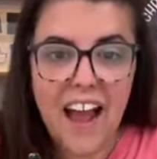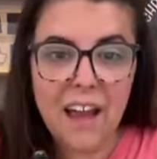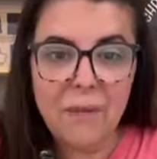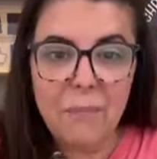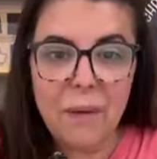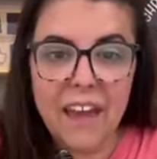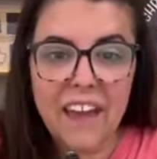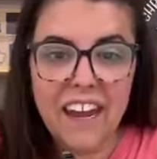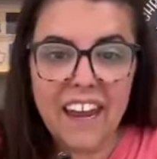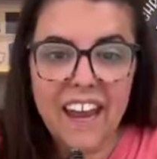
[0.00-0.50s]

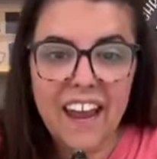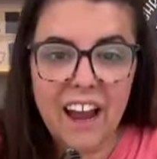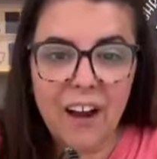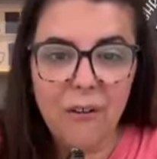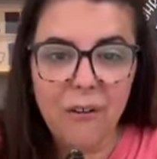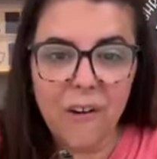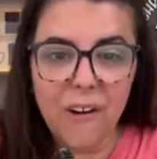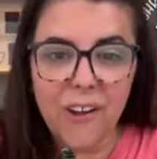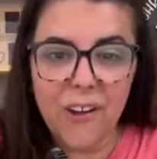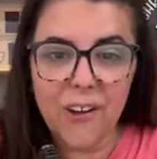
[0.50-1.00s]
Hi, Penny,
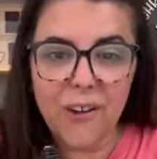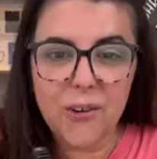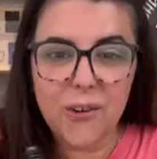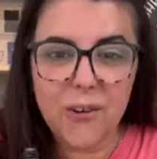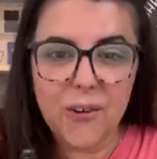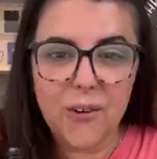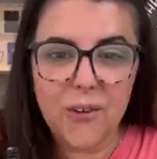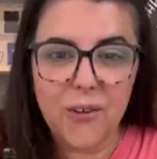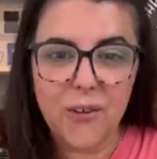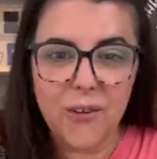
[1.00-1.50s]
how are
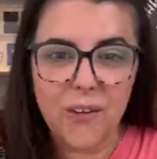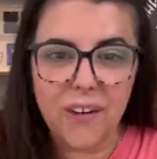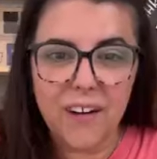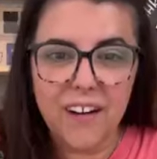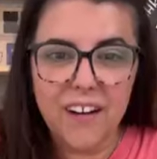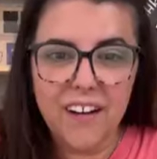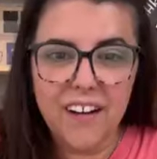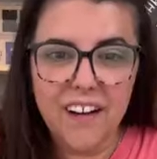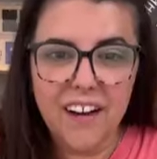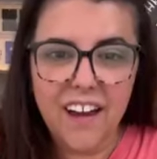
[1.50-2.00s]

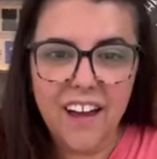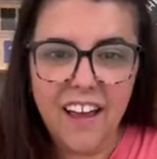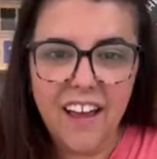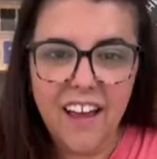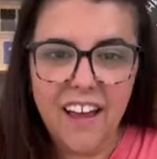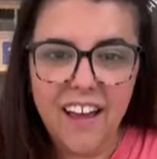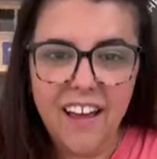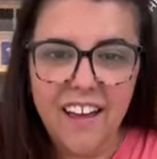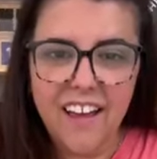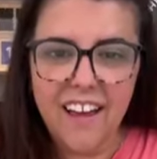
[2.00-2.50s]
you?
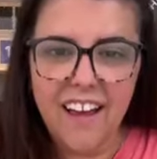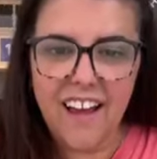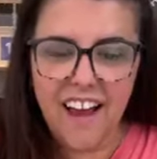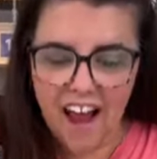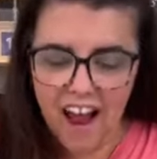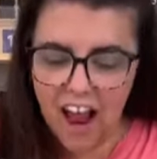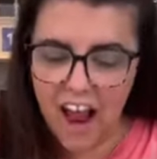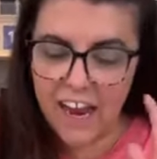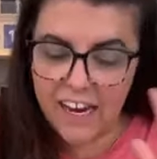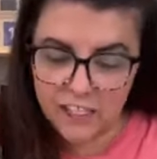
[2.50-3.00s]

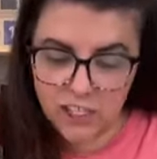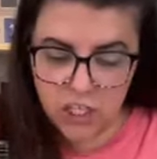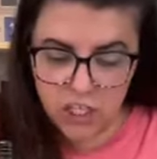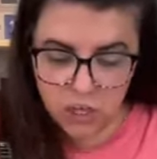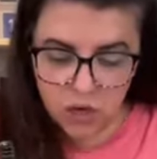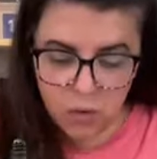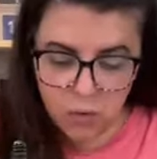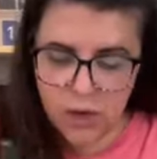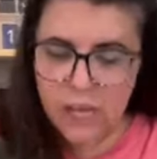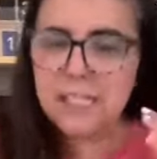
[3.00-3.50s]
I
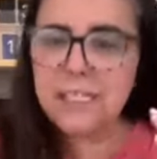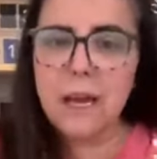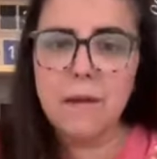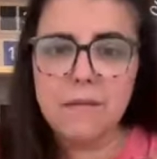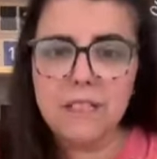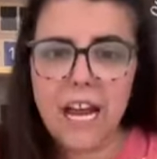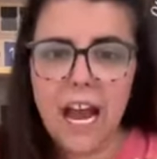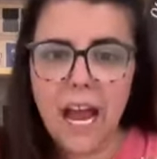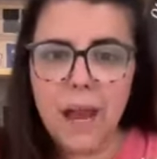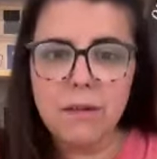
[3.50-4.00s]
do, because
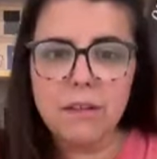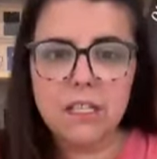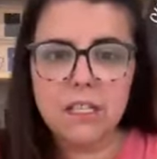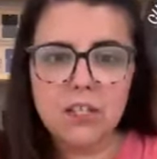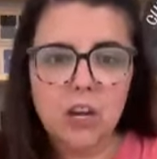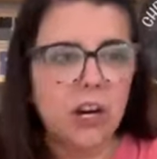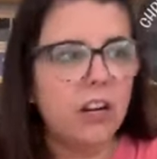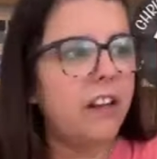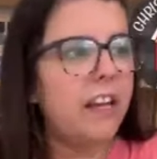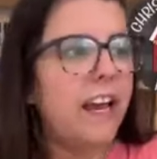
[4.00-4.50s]

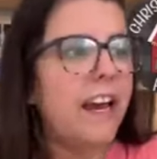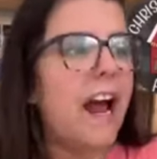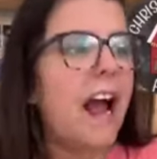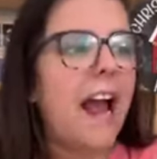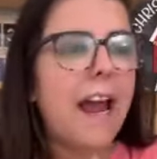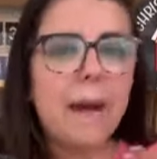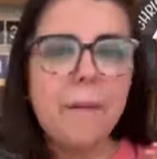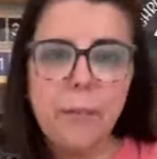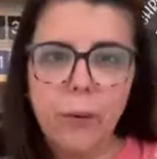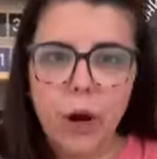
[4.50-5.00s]
sometimes, Darlene,
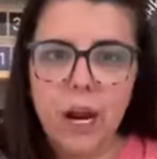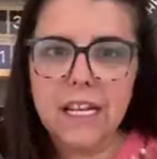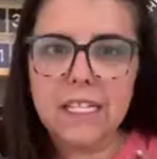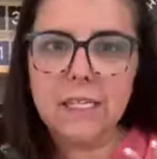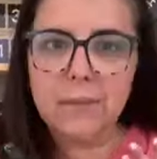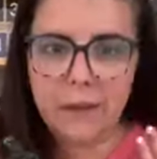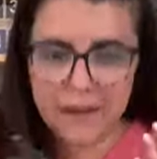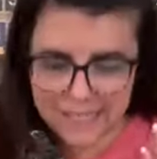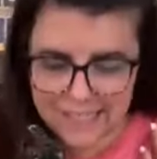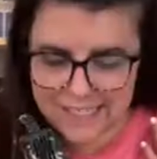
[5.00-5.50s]
I
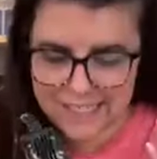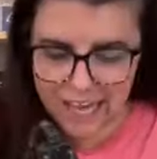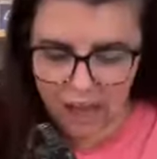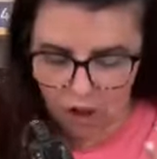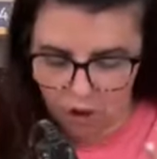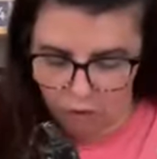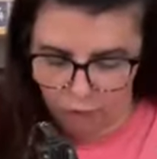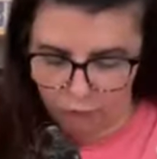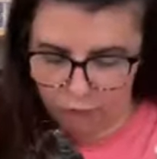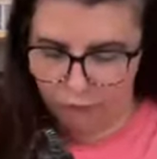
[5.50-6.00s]
impress
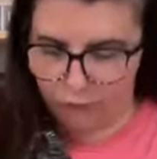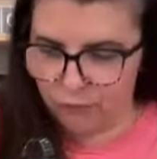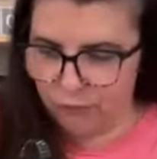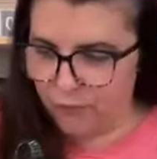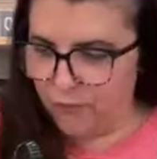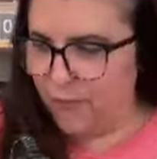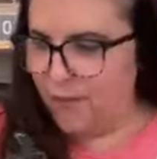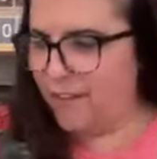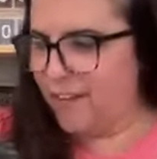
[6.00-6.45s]
myself.